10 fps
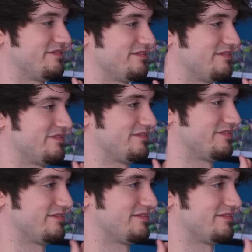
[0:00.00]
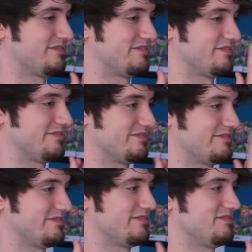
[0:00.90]

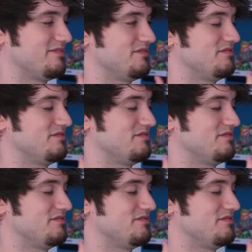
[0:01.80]
(no one is talking)